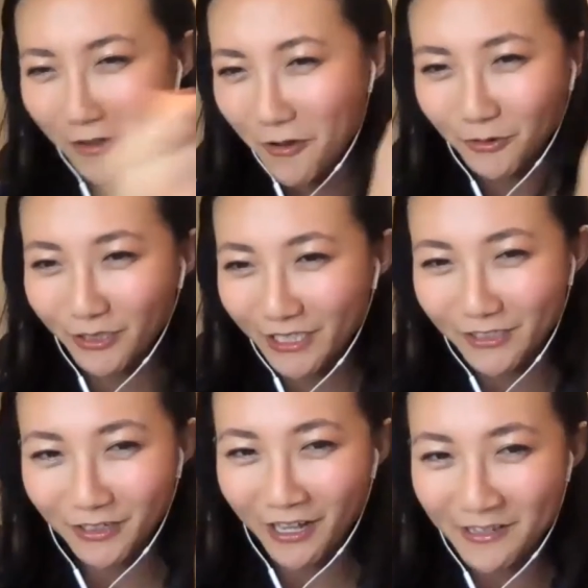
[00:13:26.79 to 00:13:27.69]
oh, look at
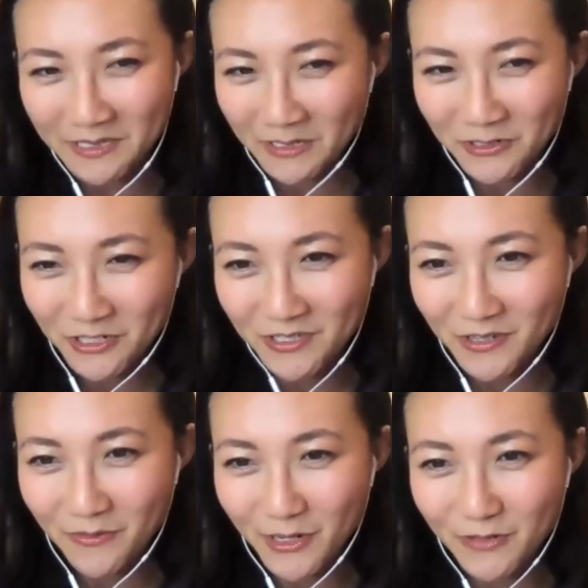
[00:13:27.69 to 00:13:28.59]
your cousin, she's
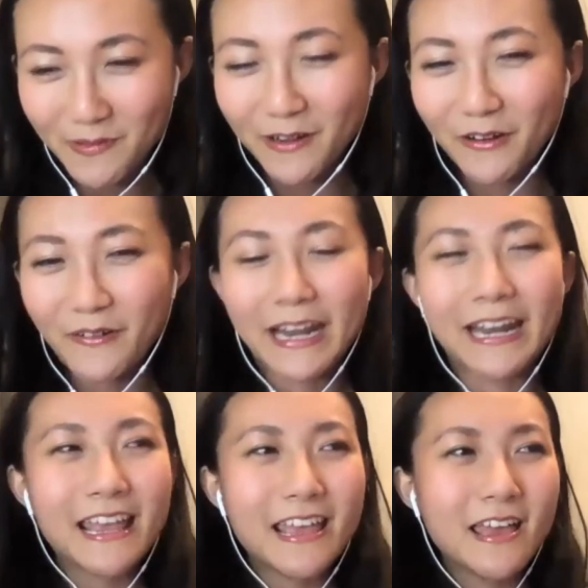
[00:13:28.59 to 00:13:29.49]
so much better, right?